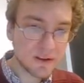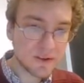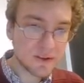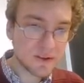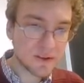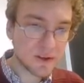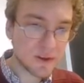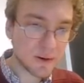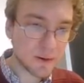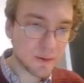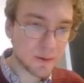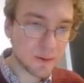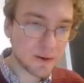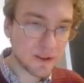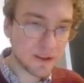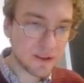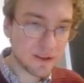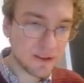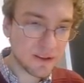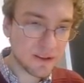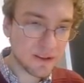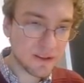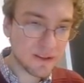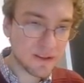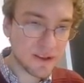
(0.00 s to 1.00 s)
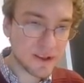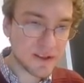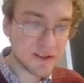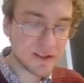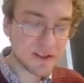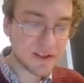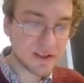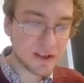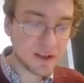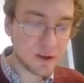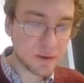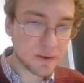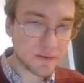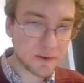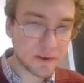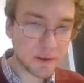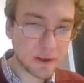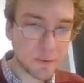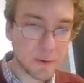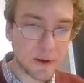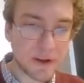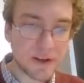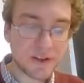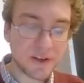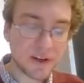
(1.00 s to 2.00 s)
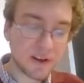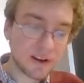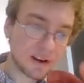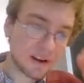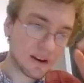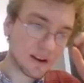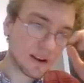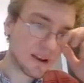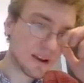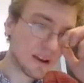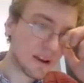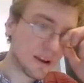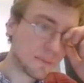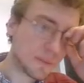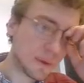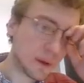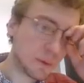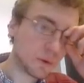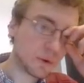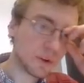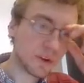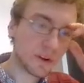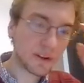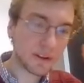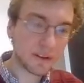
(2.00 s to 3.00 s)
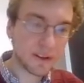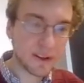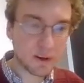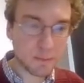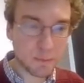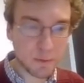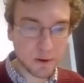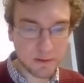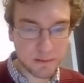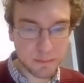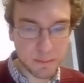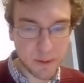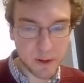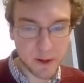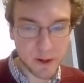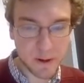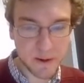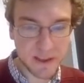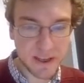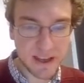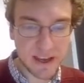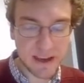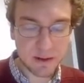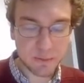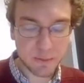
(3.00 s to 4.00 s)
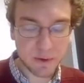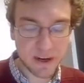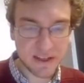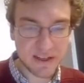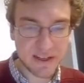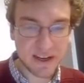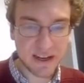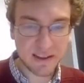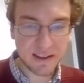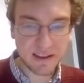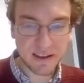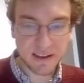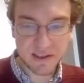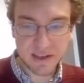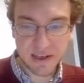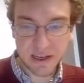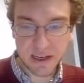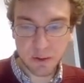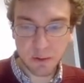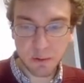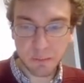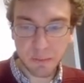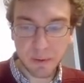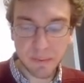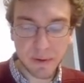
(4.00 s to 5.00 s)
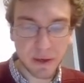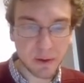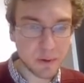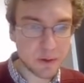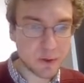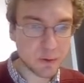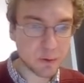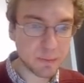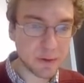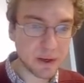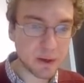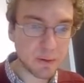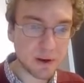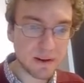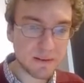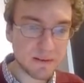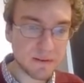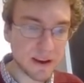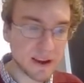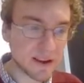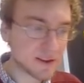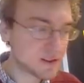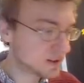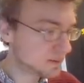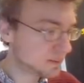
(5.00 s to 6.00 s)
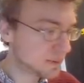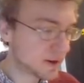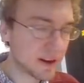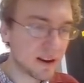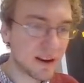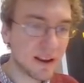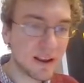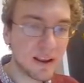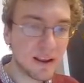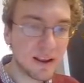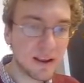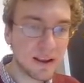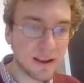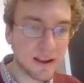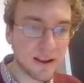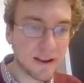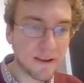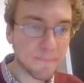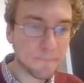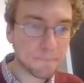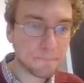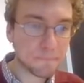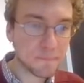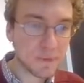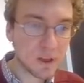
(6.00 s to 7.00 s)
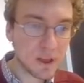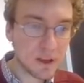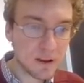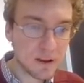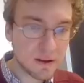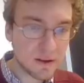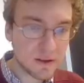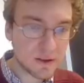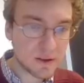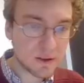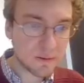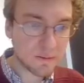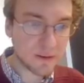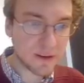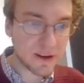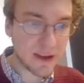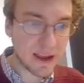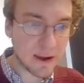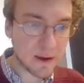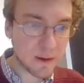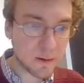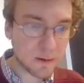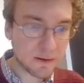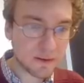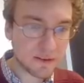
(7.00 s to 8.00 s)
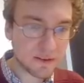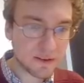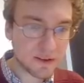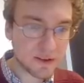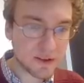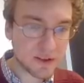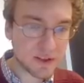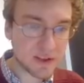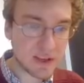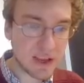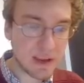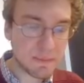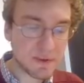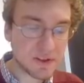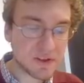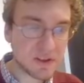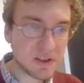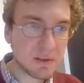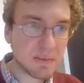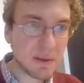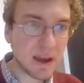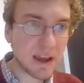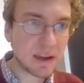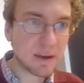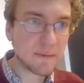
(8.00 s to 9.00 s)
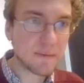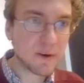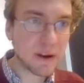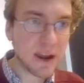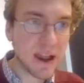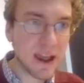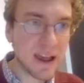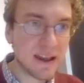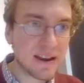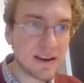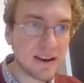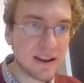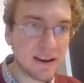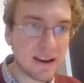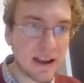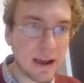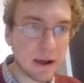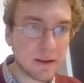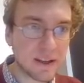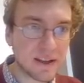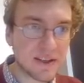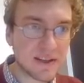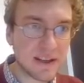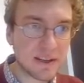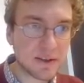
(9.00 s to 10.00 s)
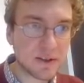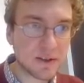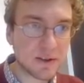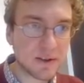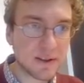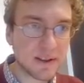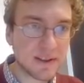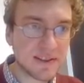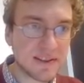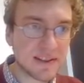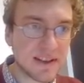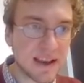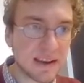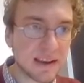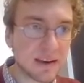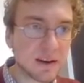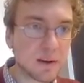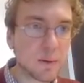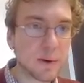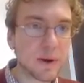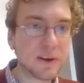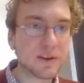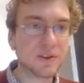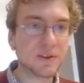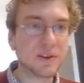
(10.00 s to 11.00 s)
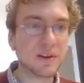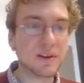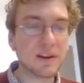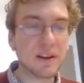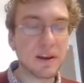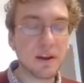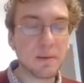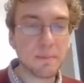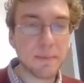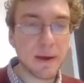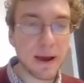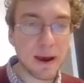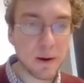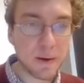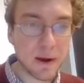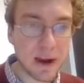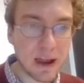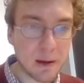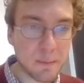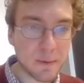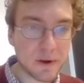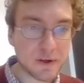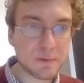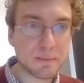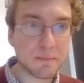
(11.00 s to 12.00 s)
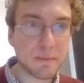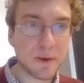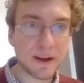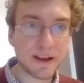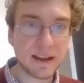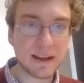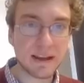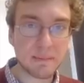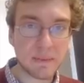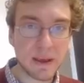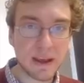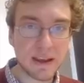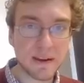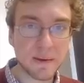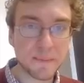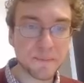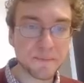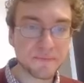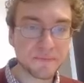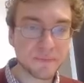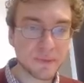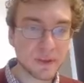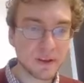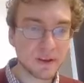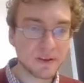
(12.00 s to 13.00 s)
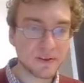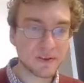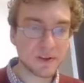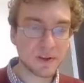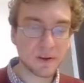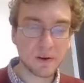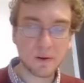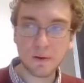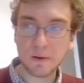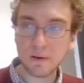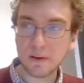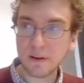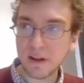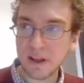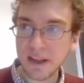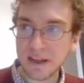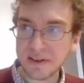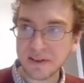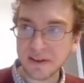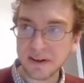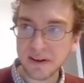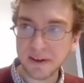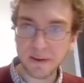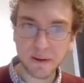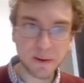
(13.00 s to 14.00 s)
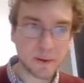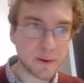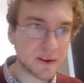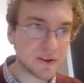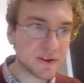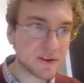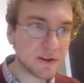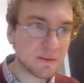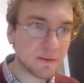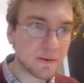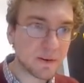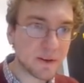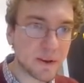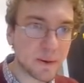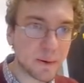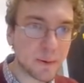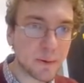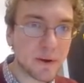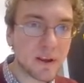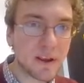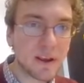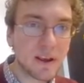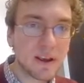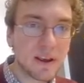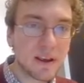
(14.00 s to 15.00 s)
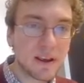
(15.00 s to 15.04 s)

So this is a useful equation. It will look a little more familiar at the end when I take the continuum limit, which will be quite fast. But so for now, just keep this in the back of your head. And now let's answer the second question about how much money I make. So I'll ask another question for you.